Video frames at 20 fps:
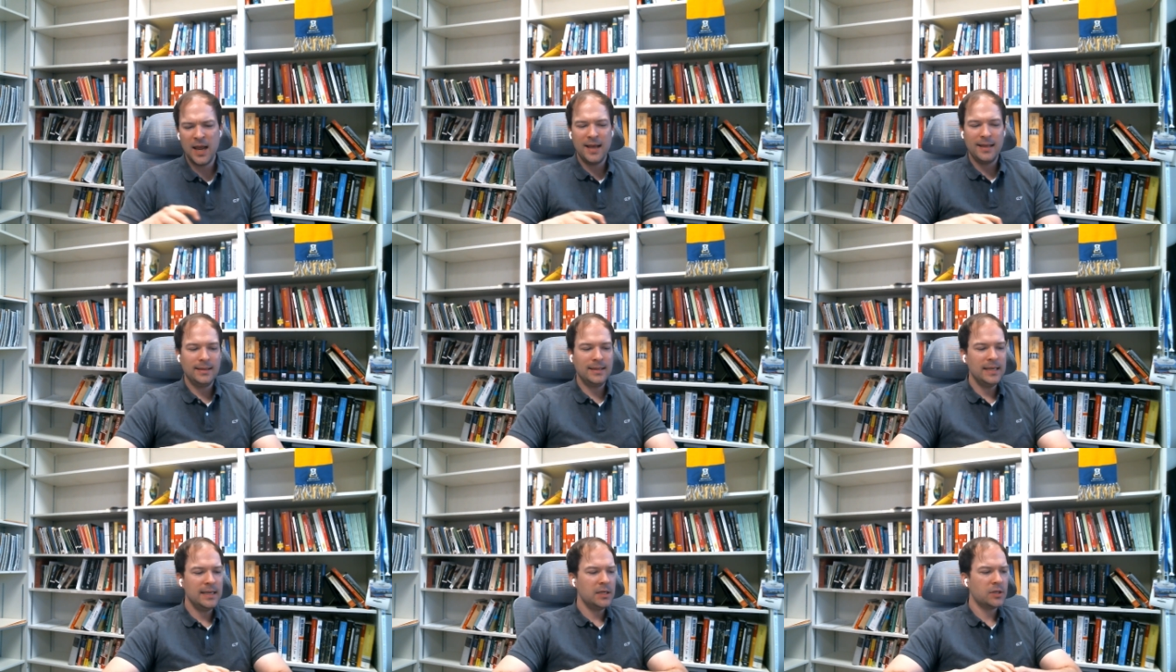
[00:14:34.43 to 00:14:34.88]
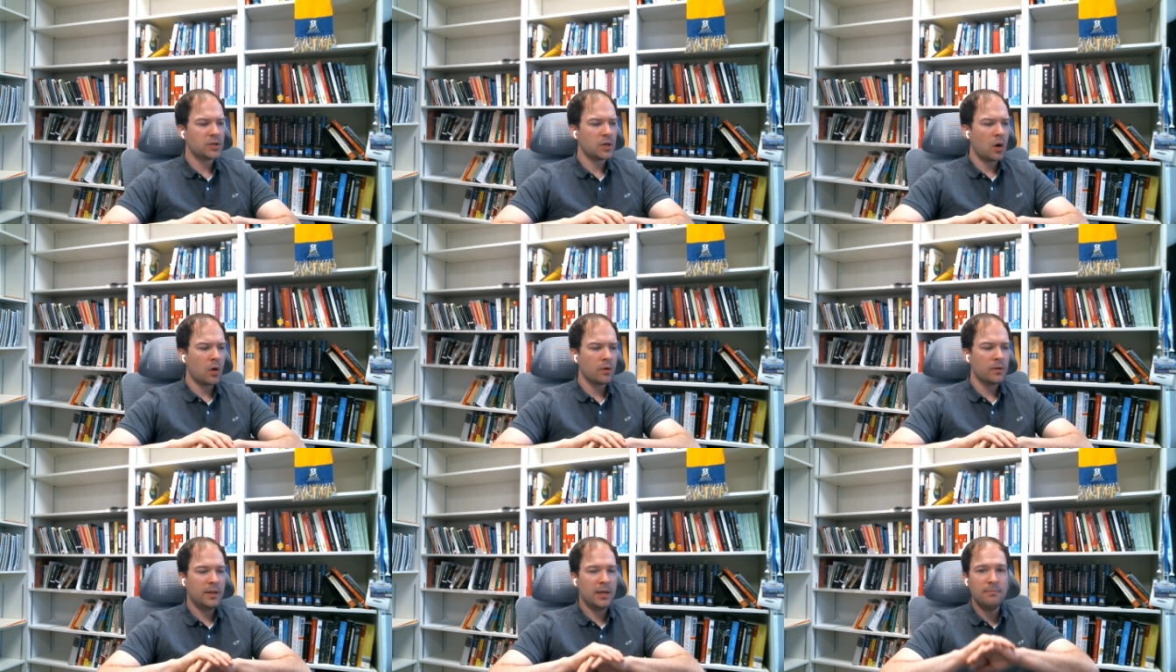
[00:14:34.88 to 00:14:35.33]
these
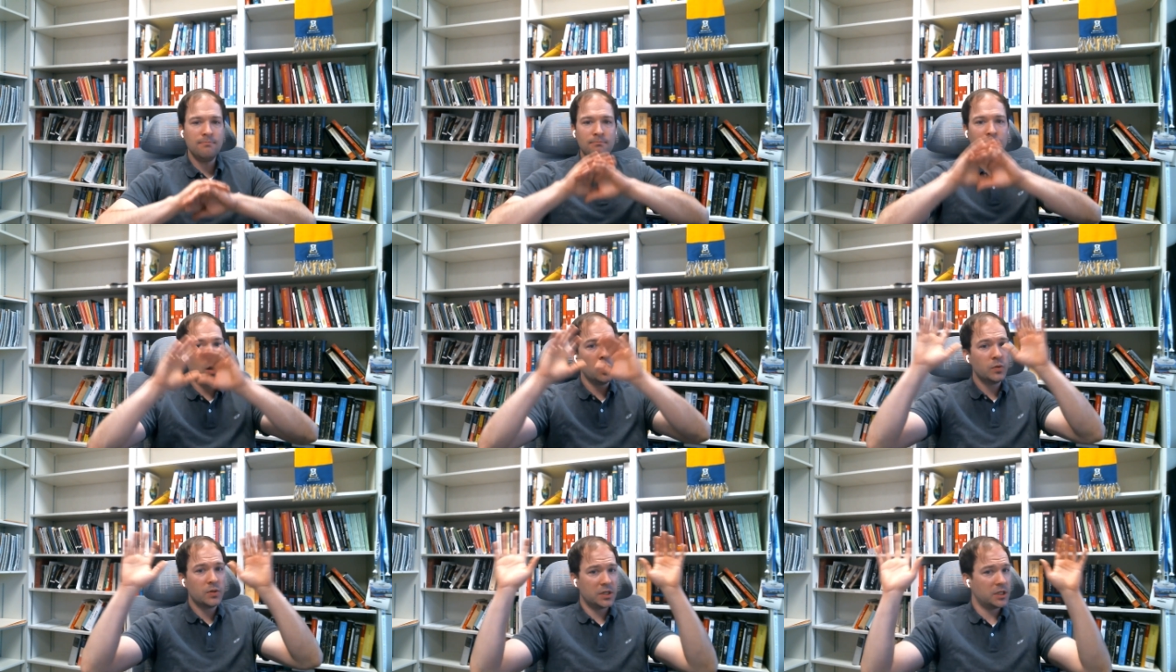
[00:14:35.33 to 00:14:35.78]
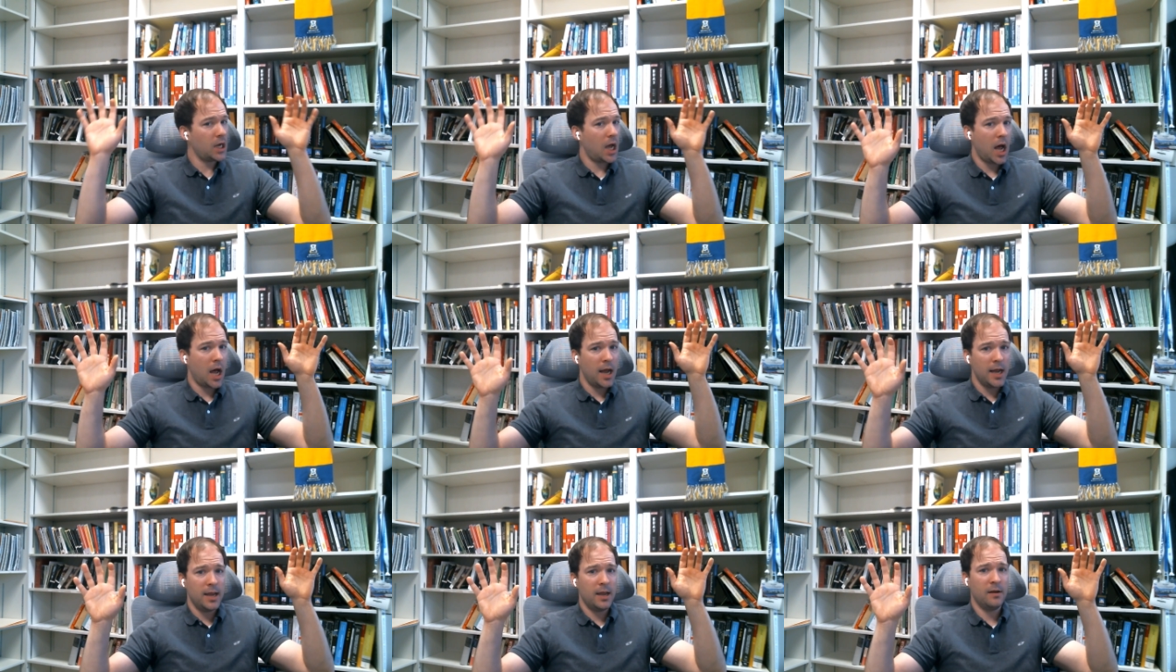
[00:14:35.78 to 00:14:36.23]
are the most
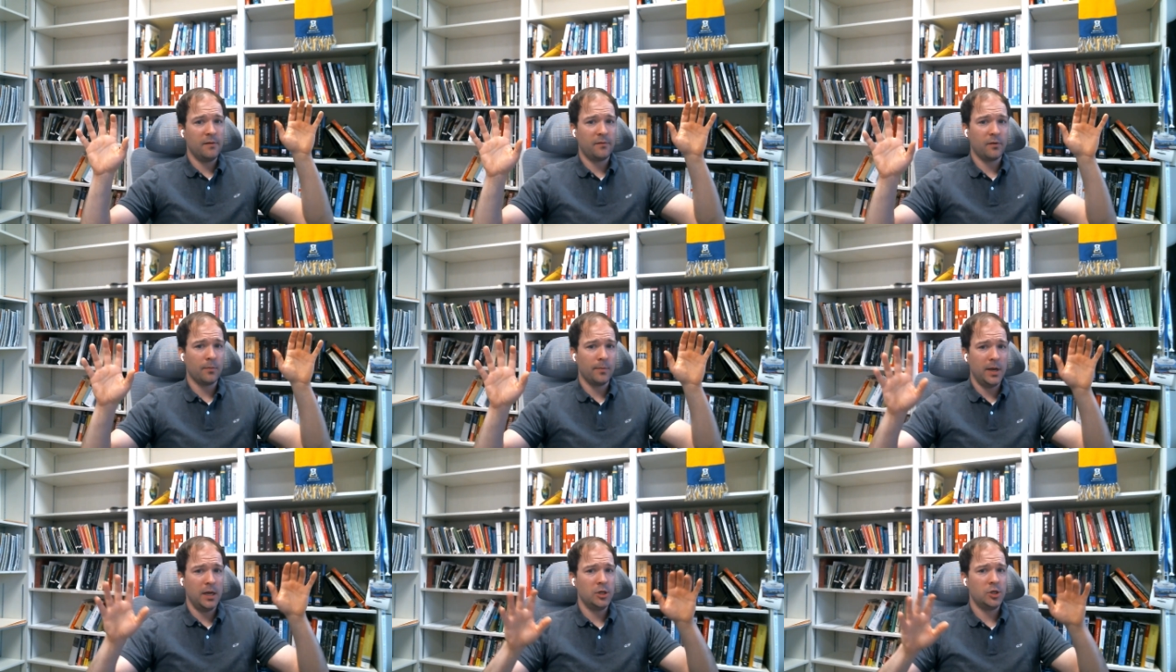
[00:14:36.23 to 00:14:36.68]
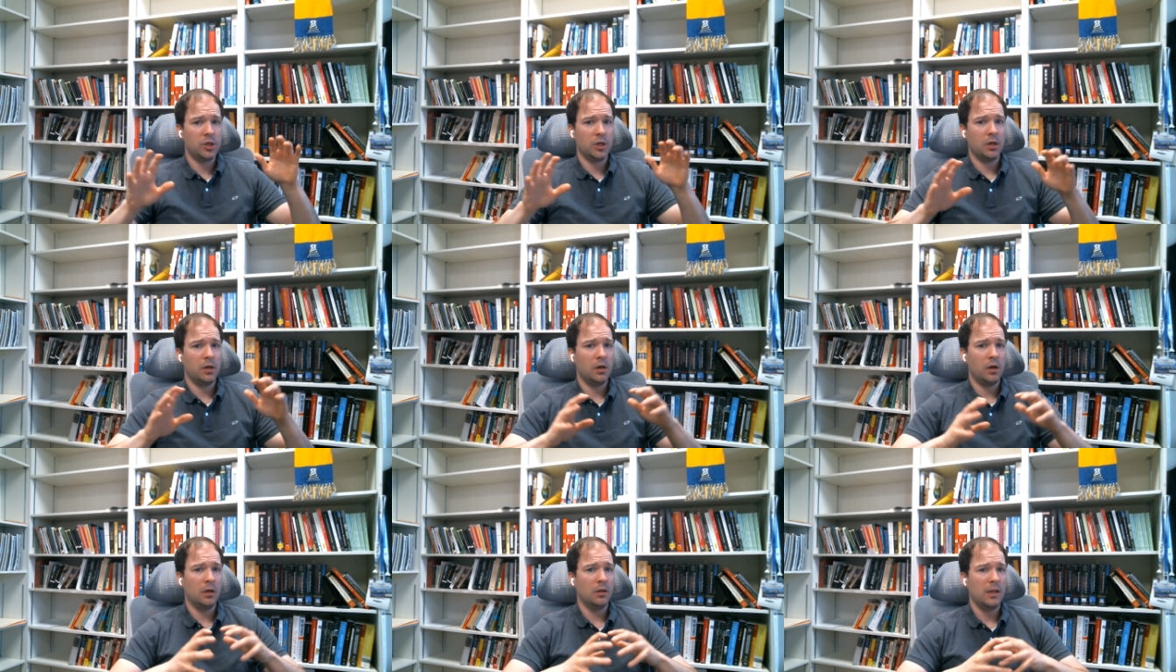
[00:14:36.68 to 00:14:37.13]
high
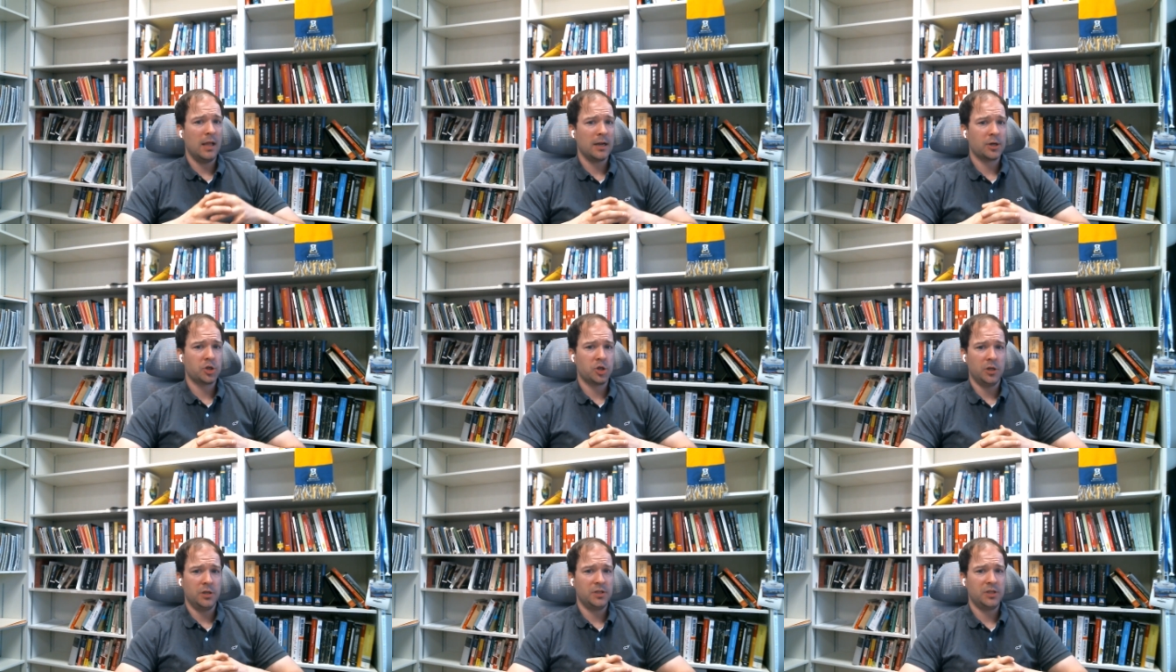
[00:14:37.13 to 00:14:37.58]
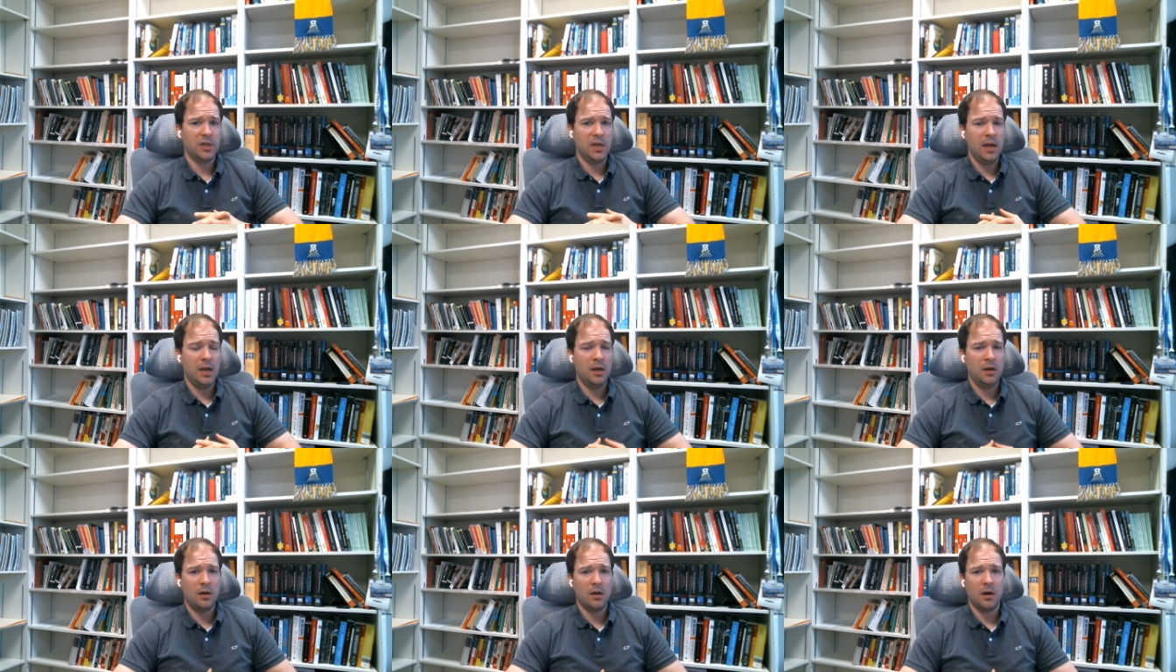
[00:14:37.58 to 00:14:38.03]
information elections
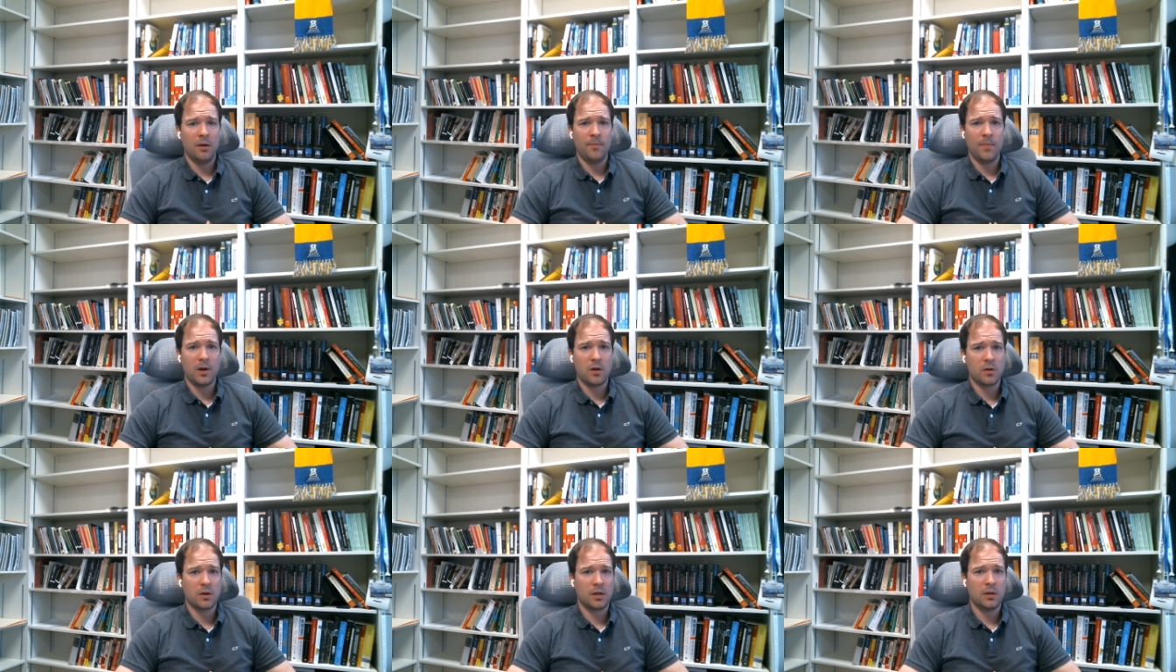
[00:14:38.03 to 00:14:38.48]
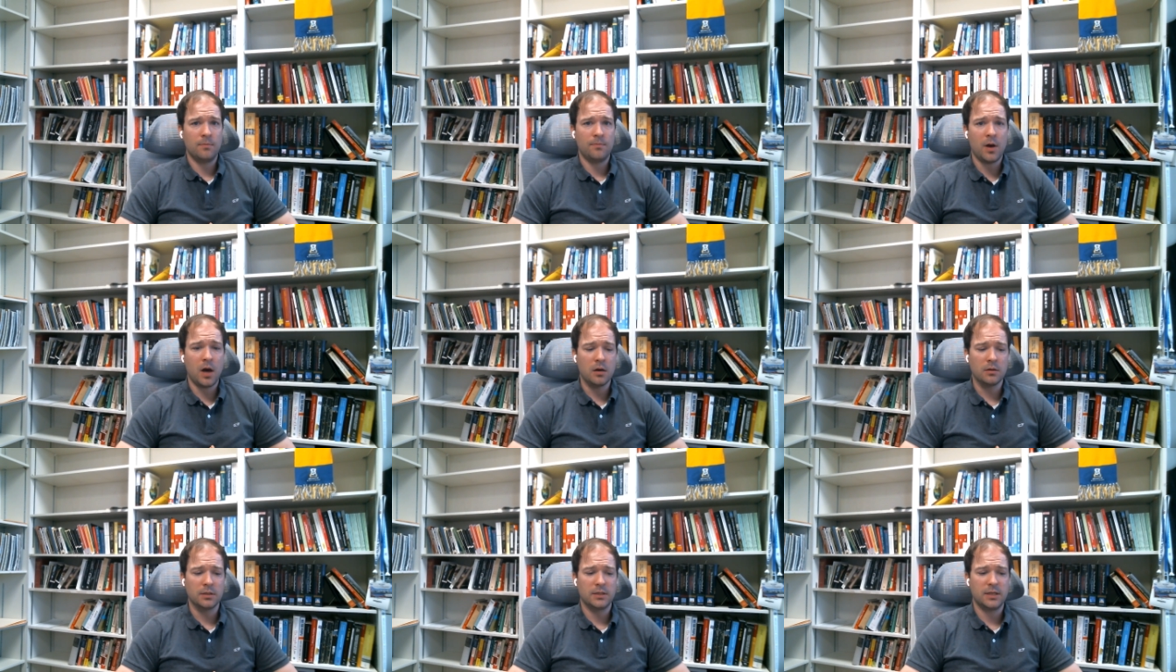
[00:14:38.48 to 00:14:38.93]
in American
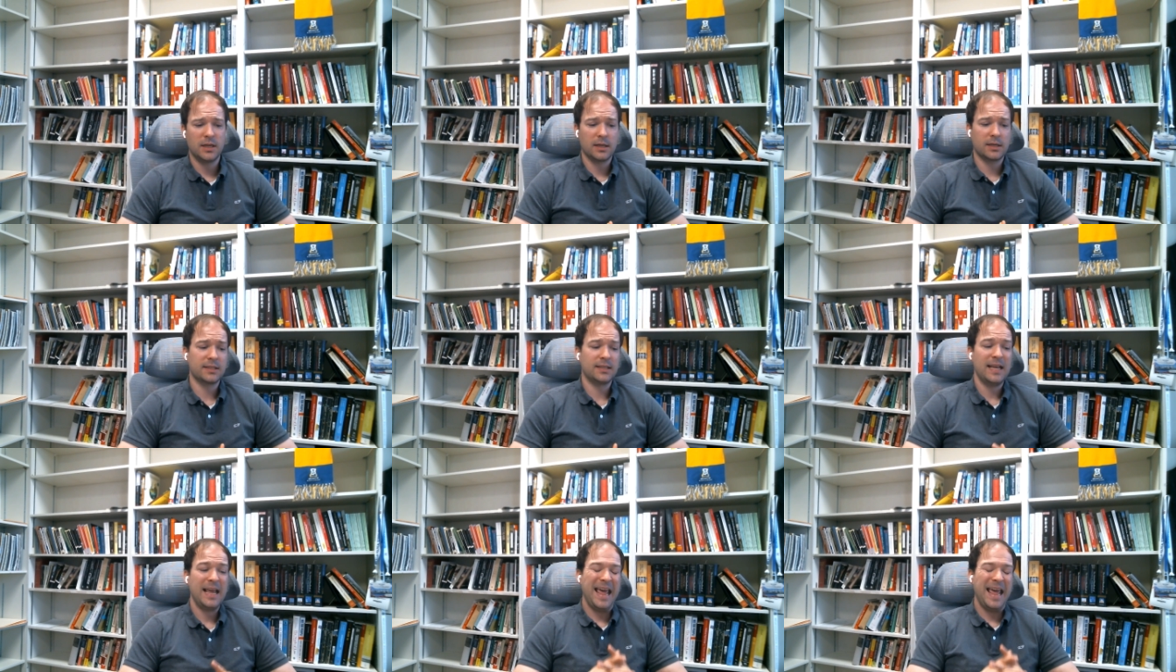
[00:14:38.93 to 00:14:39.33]
politics.